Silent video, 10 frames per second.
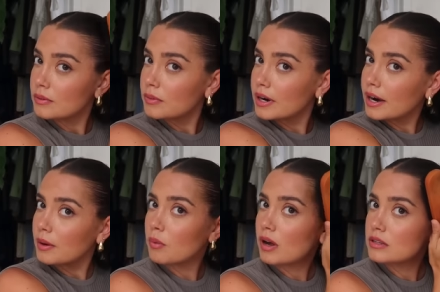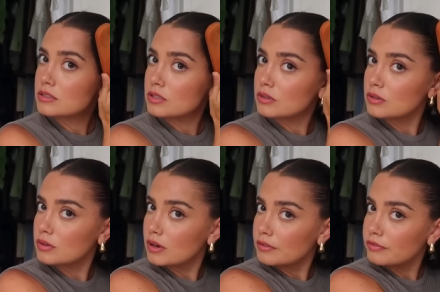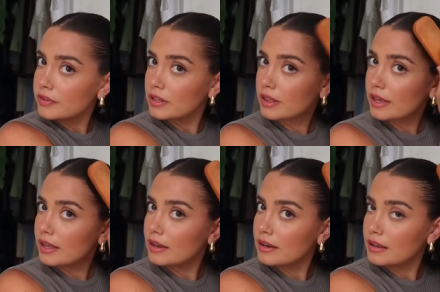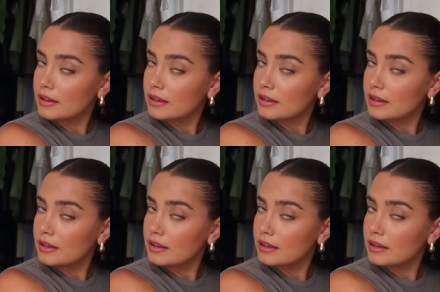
where I want to fill in.